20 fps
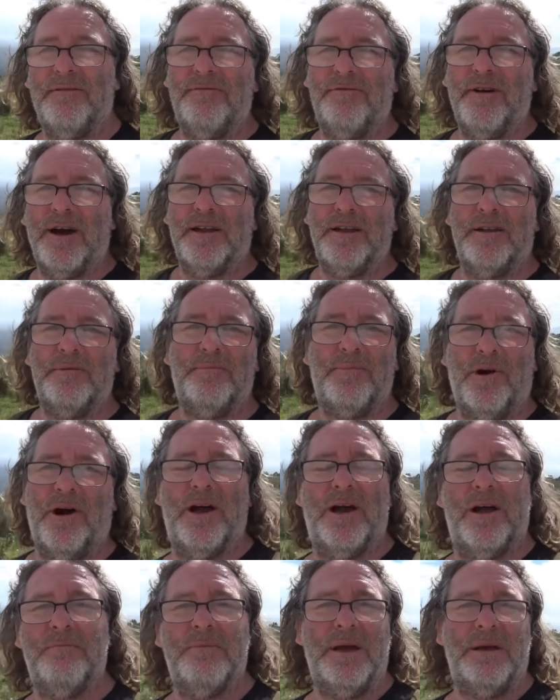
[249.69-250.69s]
funded
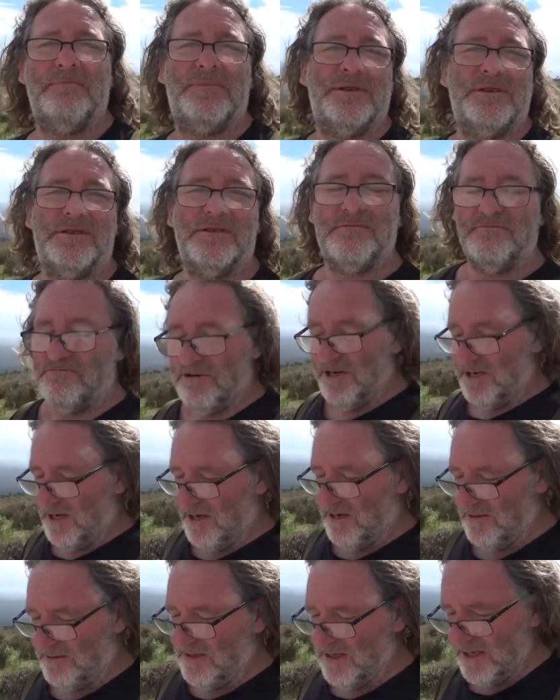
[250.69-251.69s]
by our members. We
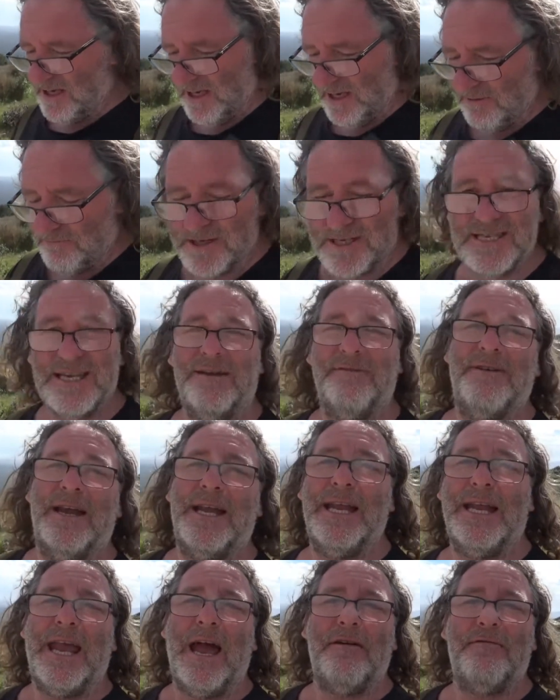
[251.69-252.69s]
don't uh, receive
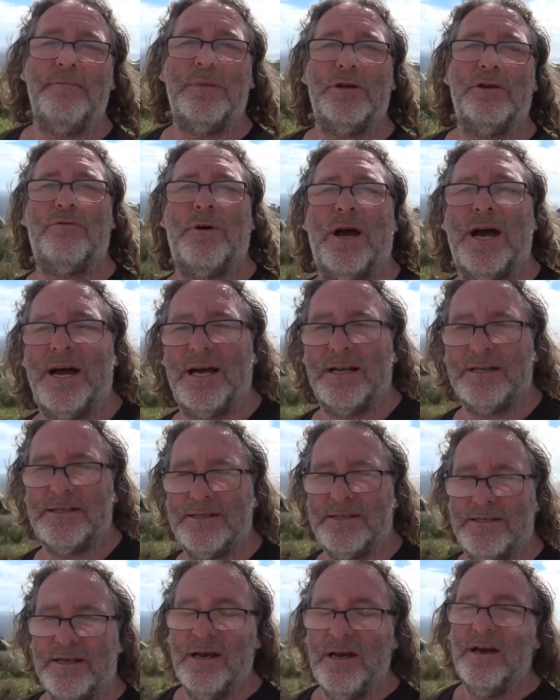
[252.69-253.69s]
any government
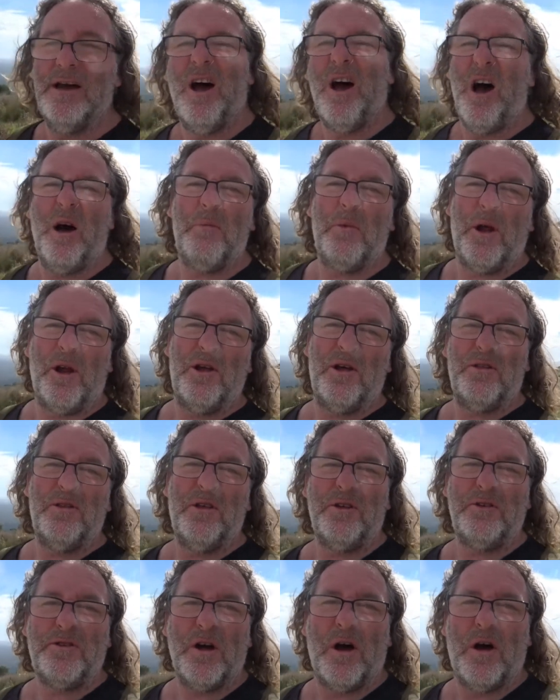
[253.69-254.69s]
grants. I'm not on
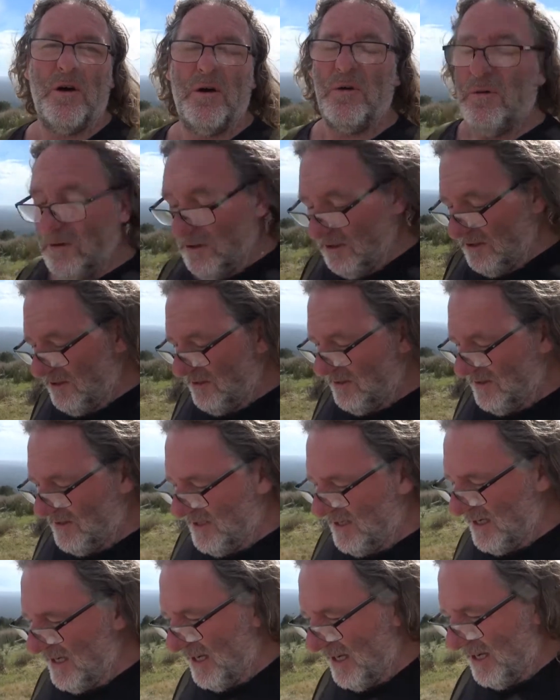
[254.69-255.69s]
the dole.
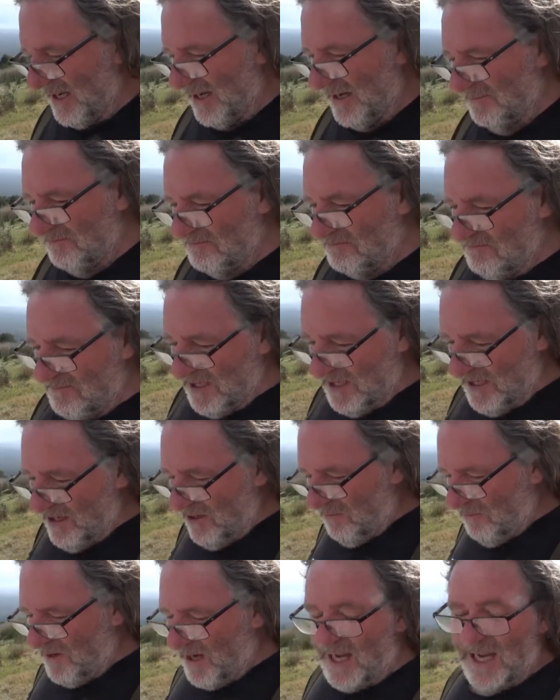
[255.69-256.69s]
Um,
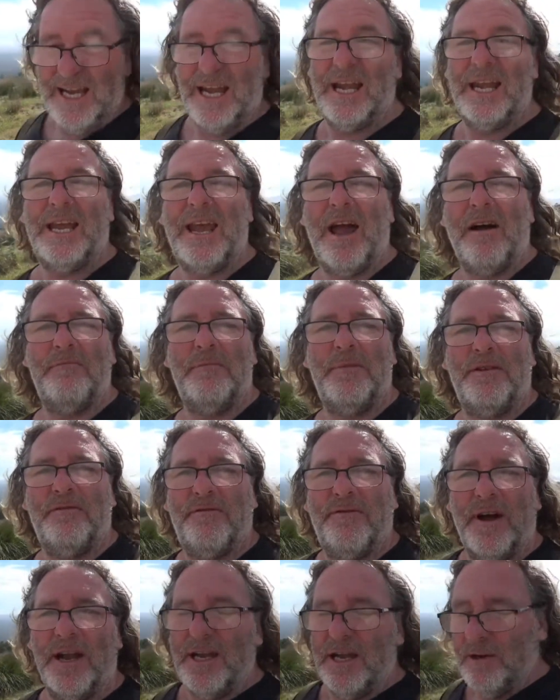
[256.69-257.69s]
we don't get any government
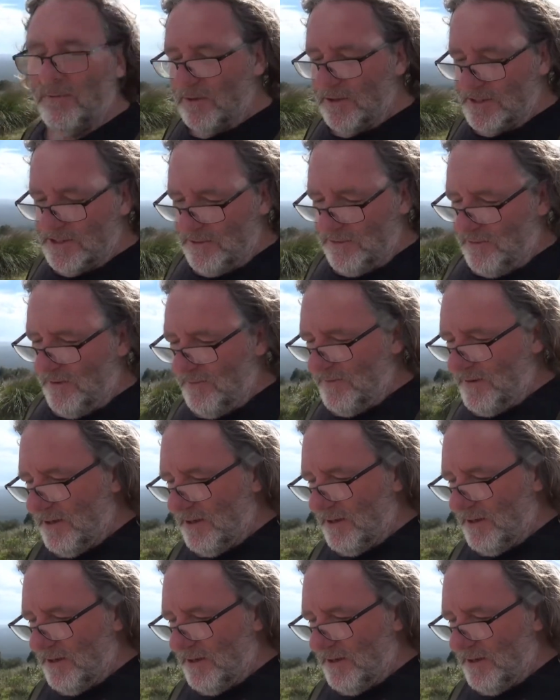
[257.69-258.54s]
funding whatsoever.